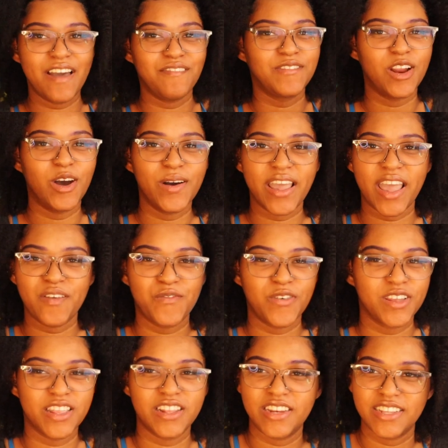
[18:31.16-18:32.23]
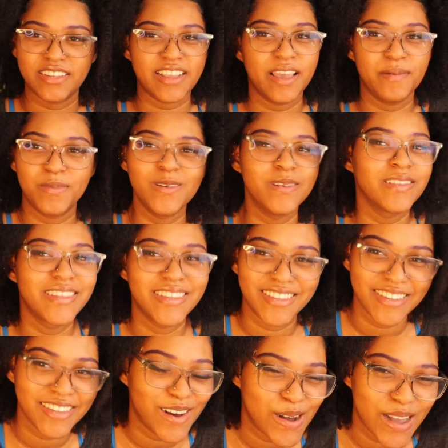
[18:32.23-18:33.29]
have no hate for the disabled,
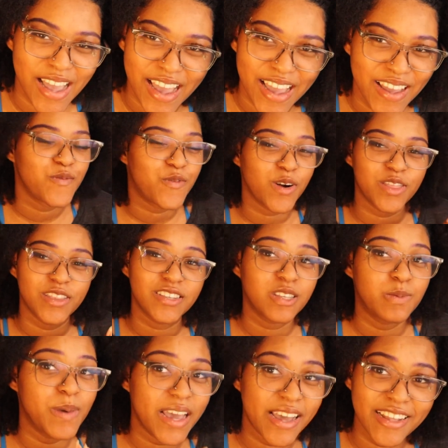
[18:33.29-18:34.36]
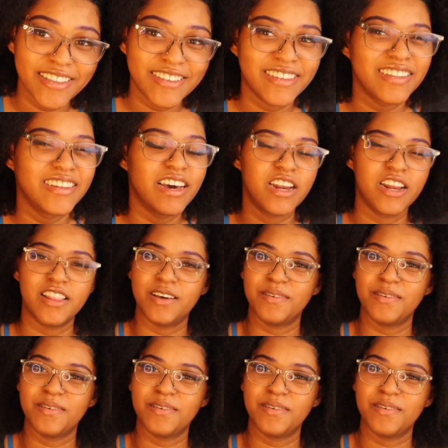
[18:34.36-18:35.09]
okay? For the speds, none of